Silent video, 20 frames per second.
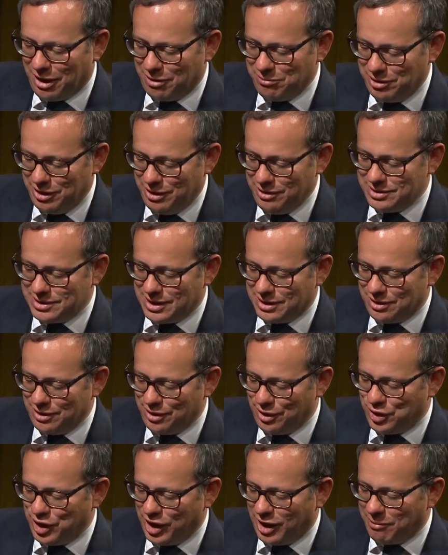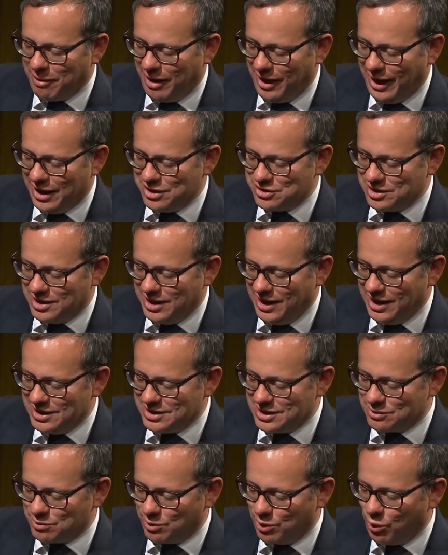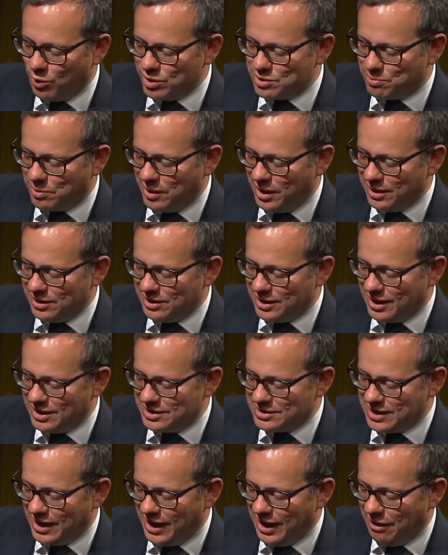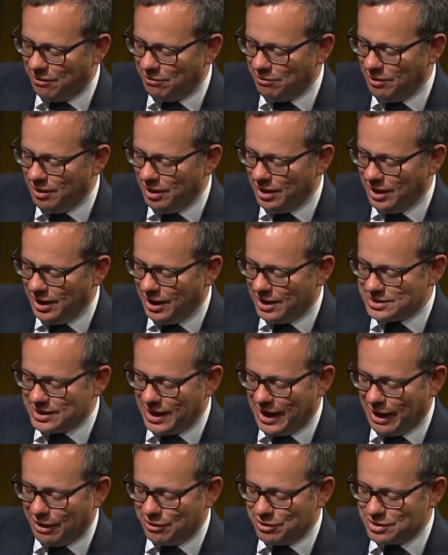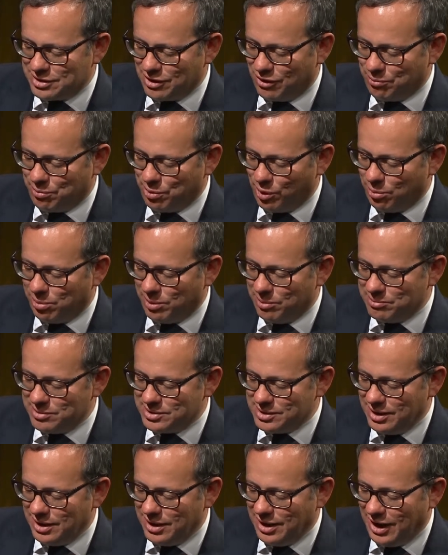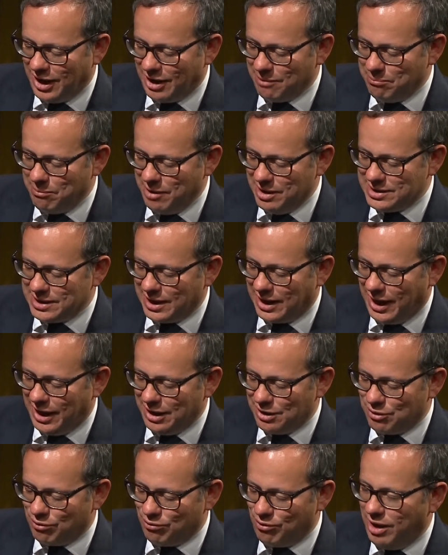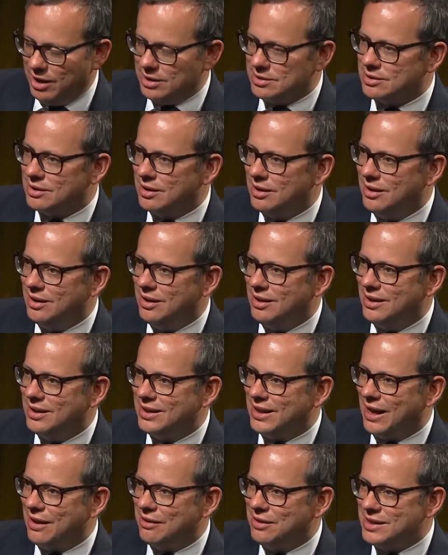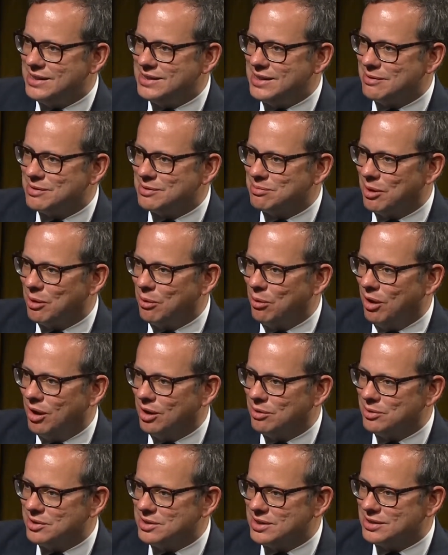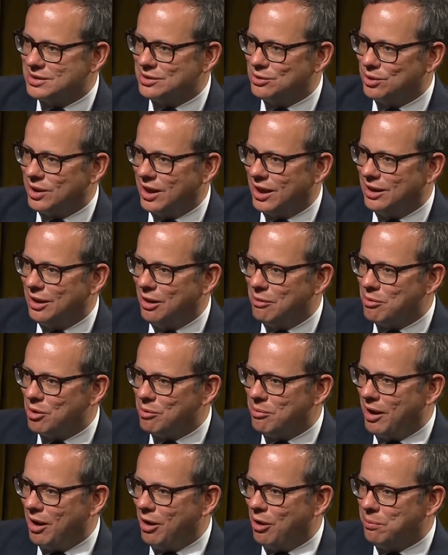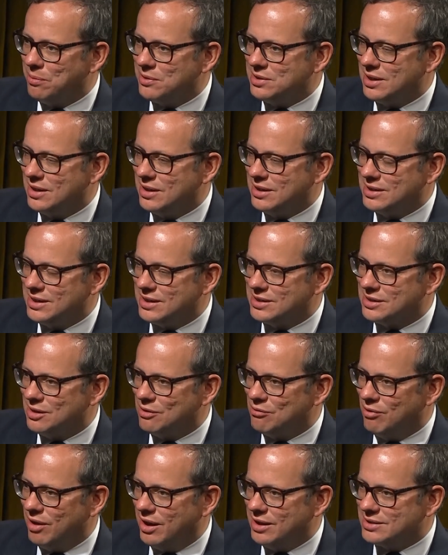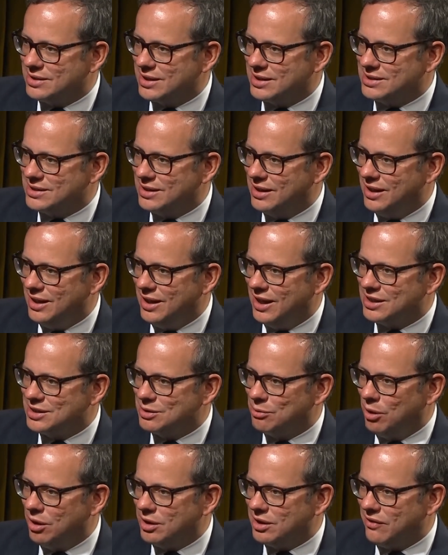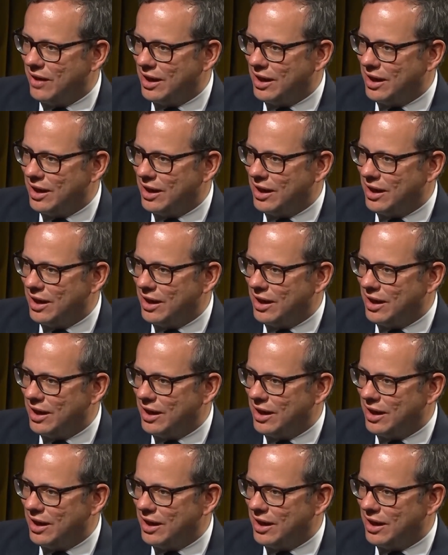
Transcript: You said that the thing about engineers is we always break things down into how you solve problems and mitigate the risk. Now, this seems to be a world which is talking a lot more about opportunities than risk. Is the world of